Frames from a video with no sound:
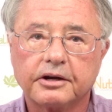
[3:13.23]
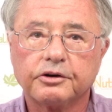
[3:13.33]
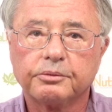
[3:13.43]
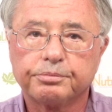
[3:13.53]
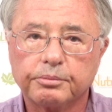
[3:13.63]

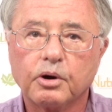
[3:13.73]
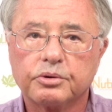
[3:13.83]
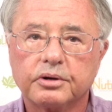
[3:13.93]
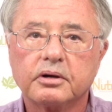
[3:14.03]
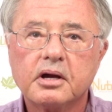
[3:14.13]
or
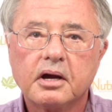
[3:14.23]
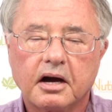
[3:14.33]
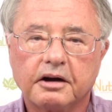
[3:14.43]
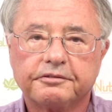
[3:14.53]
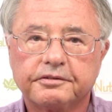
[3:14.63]
promoter
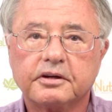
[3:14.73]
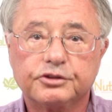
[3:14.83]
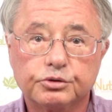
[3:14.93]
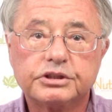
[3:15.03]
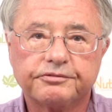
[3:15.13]
of
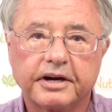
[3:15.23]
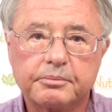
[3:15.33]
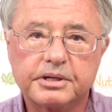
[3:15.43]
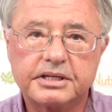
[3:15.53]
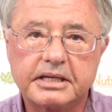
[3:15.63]
using
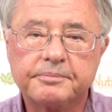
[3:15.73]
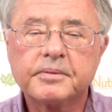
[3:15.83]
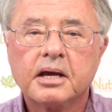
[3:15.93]
vitamin D.